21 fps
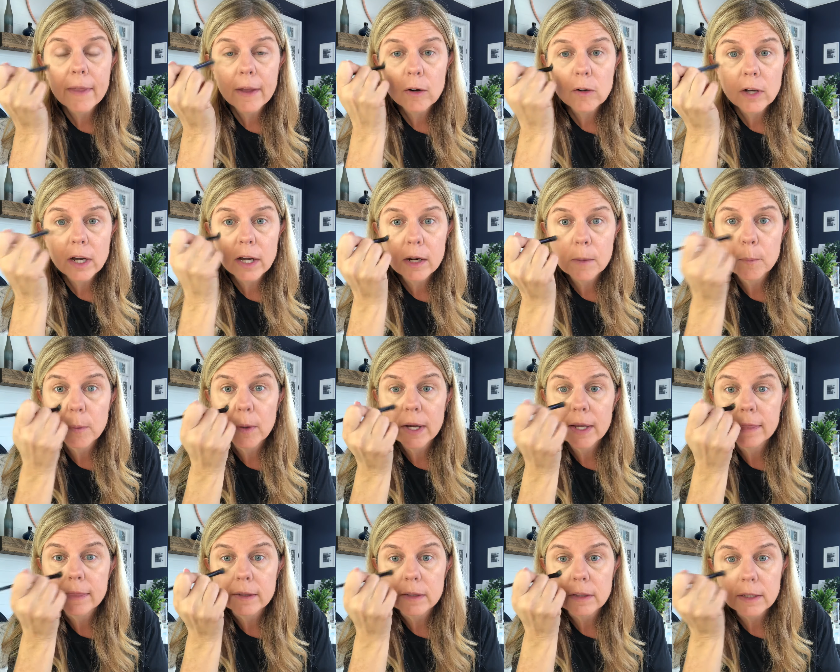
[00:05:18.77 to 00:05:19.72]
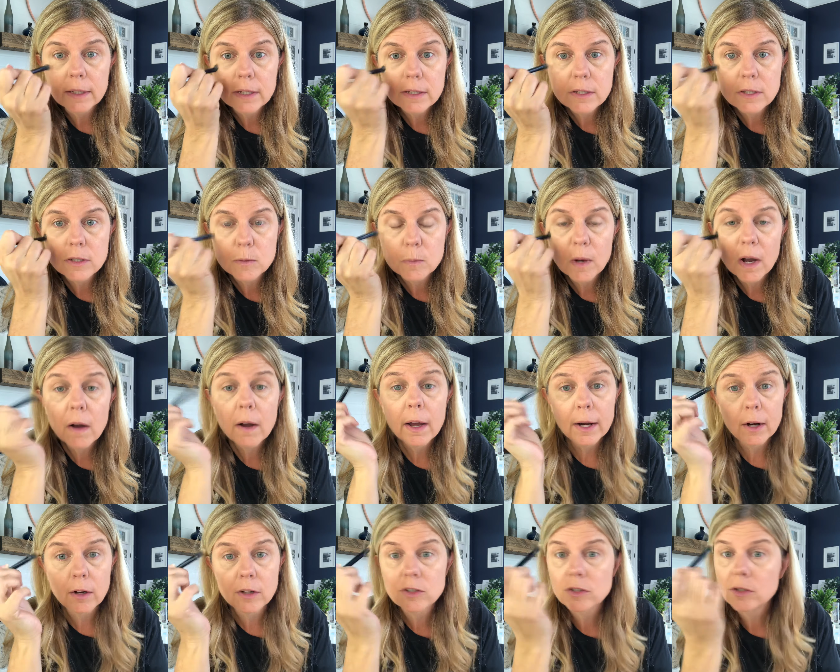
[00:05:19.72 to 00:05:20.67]
That'll kind of brighten the lids as well,
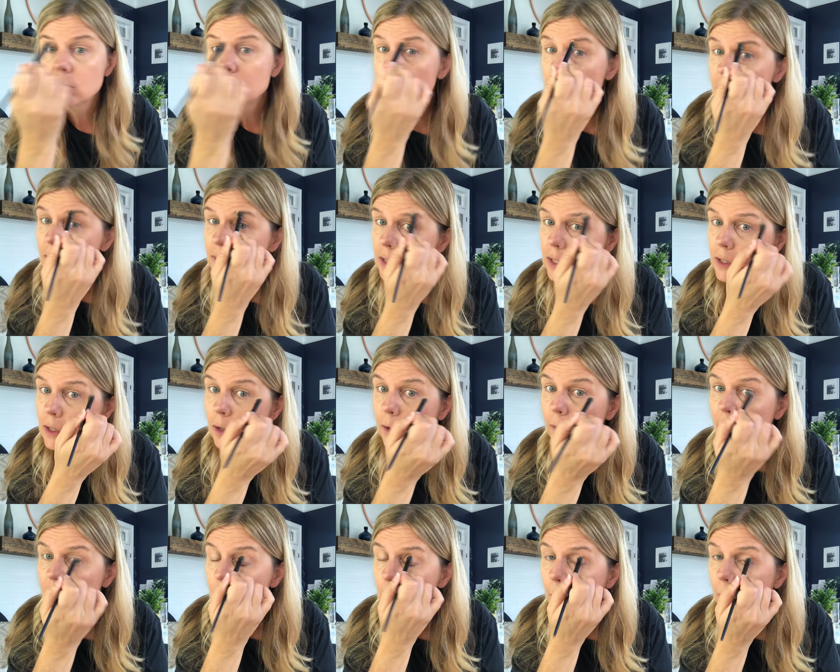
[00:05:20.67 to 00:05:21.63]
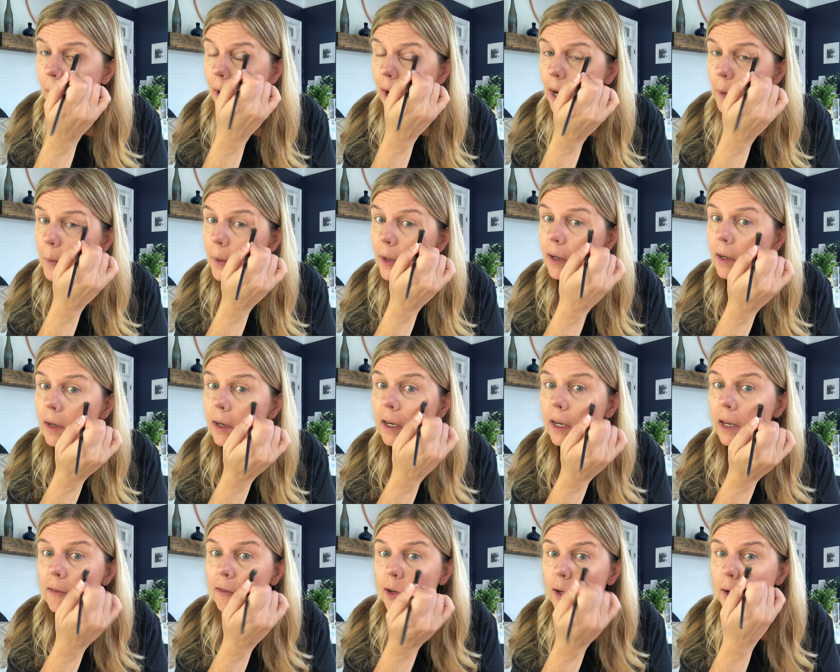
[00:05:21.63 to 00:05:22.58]
and also serves as a great primer
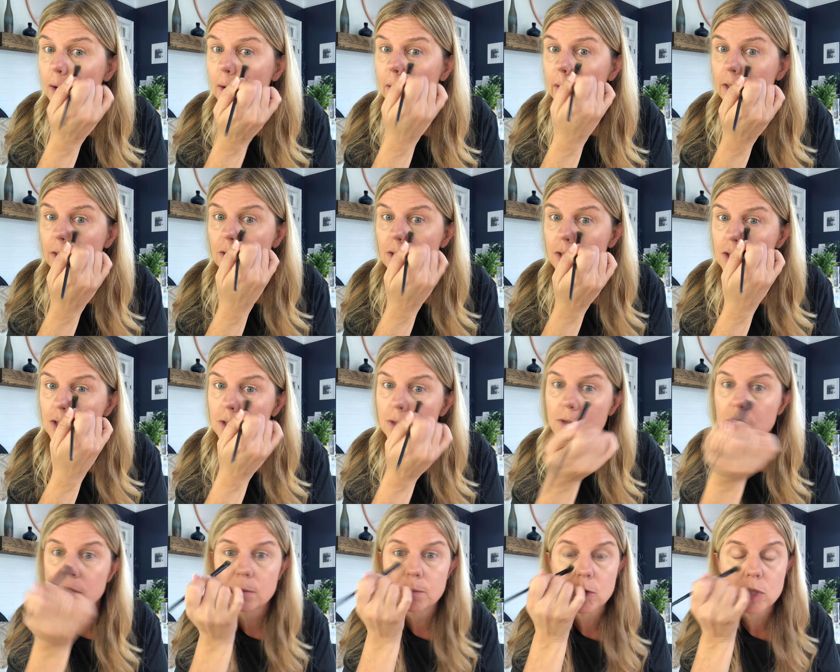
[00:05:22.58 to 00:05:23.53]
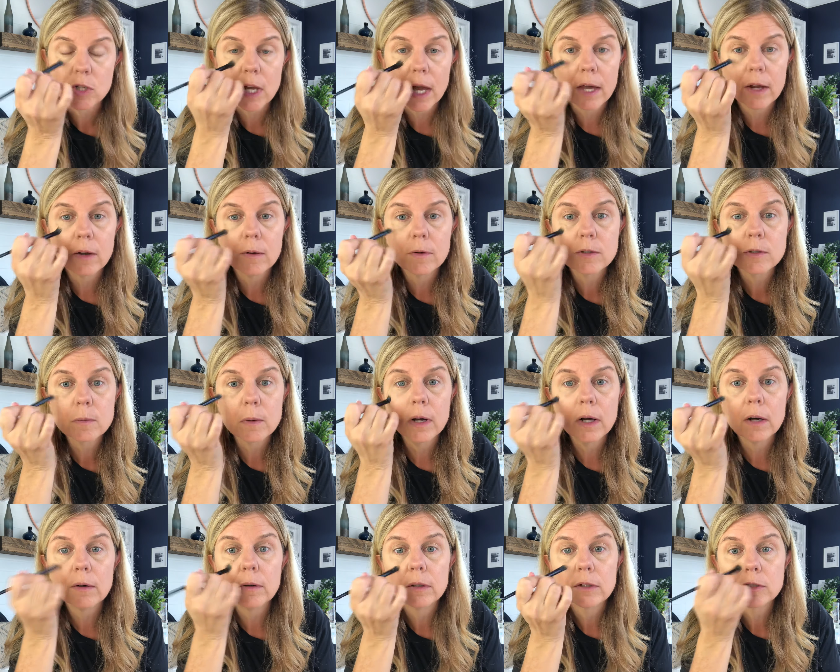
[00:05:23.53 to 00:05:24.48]
if you're going to do some shadow as
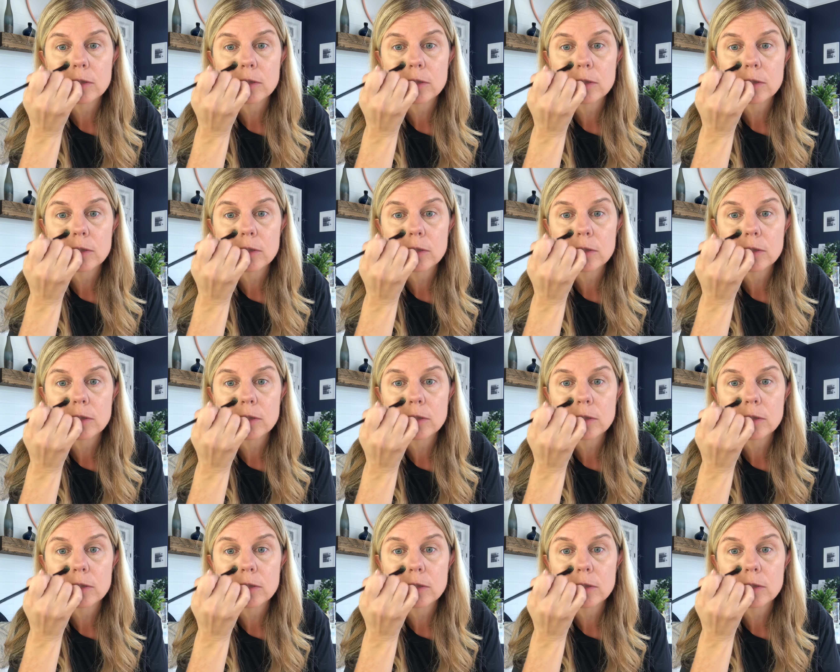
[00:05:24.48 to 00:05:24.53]
well.